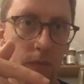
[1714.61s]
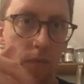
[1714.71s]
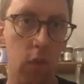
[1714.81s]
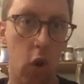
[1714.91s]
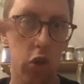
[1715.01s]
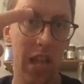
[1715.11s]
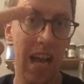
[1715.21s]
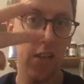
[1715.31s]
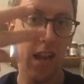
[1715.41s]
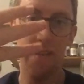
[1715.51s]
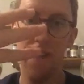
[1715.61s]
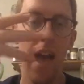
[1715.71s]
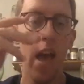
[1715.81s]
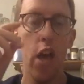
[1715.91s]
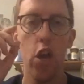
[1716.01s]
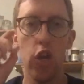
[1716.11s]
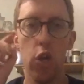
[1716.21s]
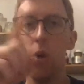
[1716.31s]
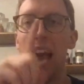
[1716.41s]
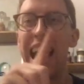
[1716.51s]
Does that sound fair? You
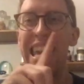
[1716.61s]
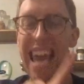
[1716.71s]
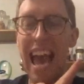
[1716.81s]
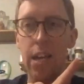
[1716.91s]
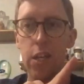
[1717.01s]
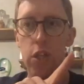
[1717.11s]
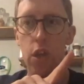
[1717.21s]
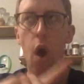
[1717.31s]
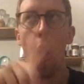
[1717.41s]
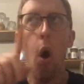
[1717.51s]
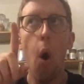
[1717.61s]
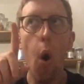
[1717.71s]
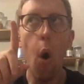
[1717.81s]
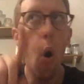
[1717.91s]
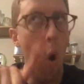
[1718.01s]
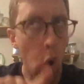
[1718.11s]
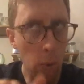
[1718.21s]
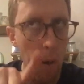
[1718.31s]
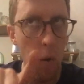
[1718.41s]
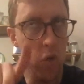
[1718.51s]
will get a yes
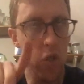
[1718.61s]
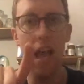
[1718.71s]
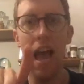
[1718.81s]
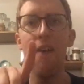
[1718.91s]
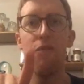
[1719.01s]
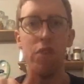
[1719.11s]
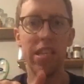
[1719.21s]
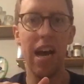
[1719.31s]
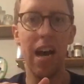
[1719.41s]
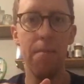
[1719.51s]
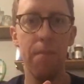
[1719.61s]
almost every time,